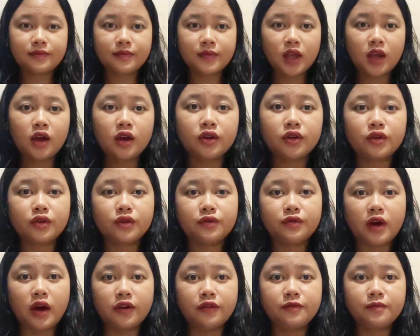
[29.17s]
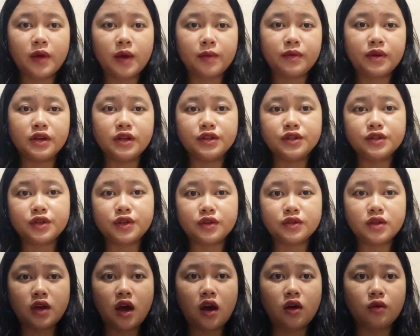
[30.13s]
Group 5 paper
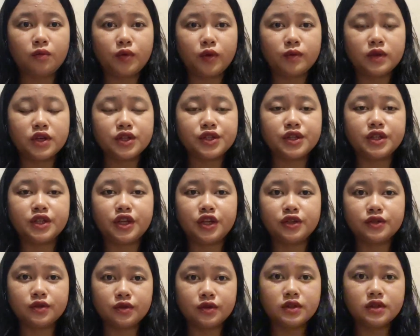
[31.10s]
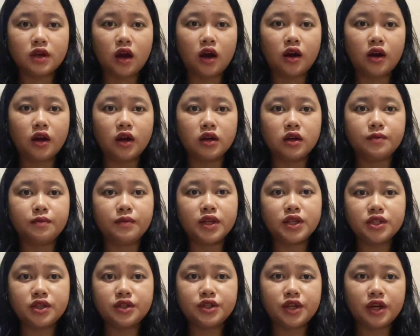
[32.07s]
discusses how population issues are a
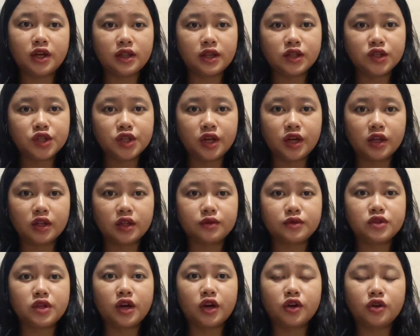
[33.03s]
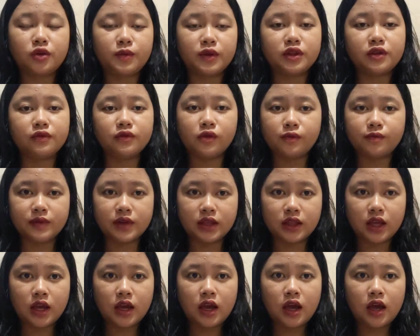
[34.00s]
major challenge in economic development,
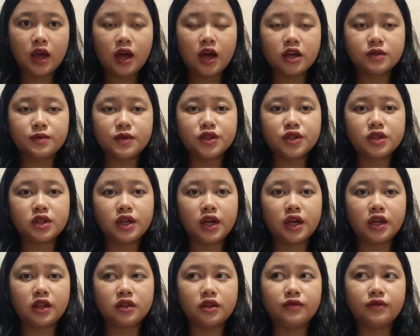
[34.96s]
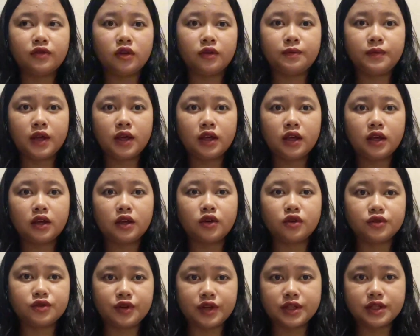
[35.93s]
especially in developing
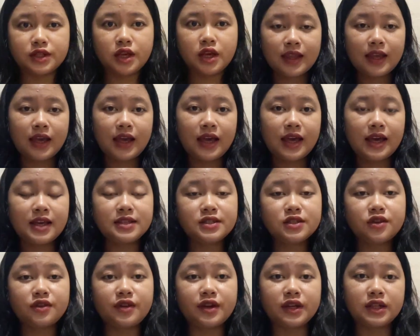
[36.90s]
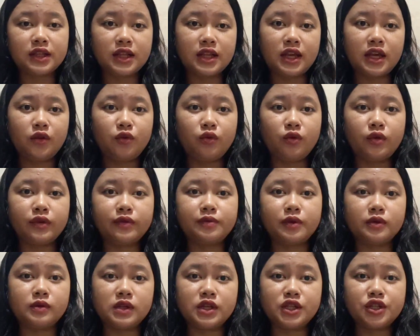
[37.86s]
countries. Historically, world
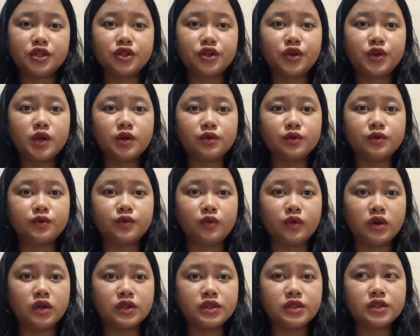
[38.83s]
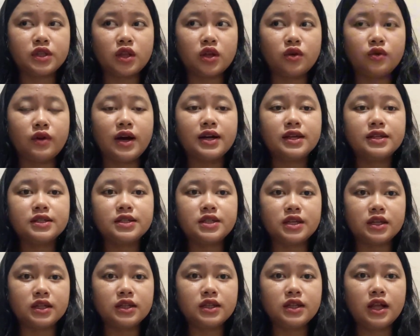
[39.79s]
population growth was slow
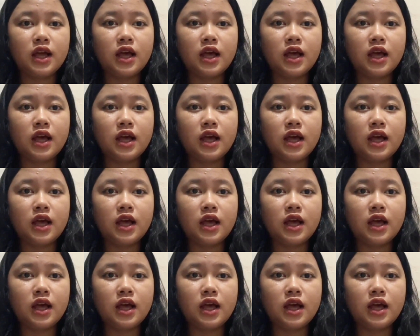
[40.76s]
until